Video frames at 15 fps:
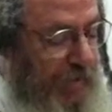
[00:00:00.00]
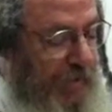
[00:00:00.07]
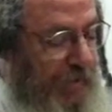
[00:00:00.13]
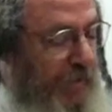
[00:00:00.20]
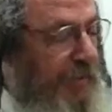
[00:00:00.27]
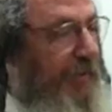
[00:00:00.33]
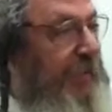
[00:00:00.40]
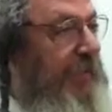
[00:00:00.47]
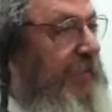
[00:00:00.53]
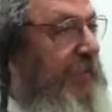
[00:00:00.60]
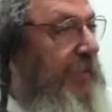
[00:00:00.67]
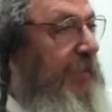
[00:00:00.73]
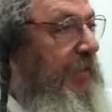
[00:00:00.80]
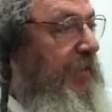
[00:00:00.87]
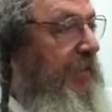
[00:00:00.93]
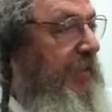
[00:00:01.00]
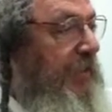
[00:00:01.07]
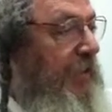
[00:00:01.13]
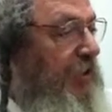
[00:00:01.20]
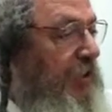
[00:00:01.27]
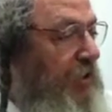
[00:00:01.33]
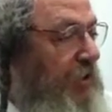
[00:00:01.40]
And in this,
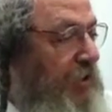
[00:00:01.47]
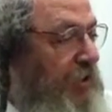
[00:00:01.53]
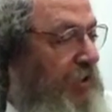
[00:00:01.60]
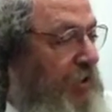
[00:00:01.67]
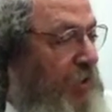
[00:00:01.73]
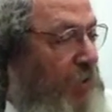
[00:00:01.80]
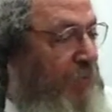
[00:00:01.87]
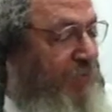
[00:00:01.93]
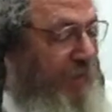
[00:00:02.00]
this kitchen, there's no